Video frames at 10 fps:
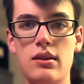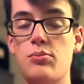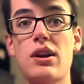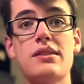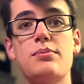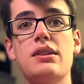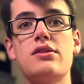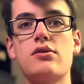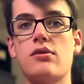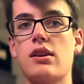The brass
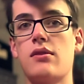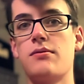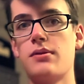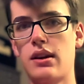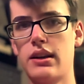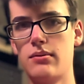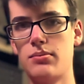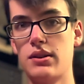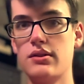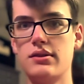piece turned out fine,
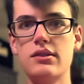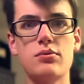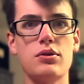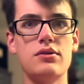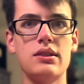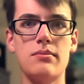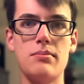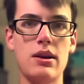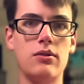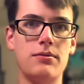but since we're using
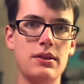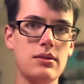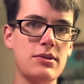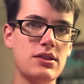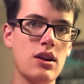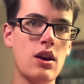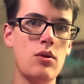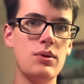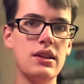metal filament, we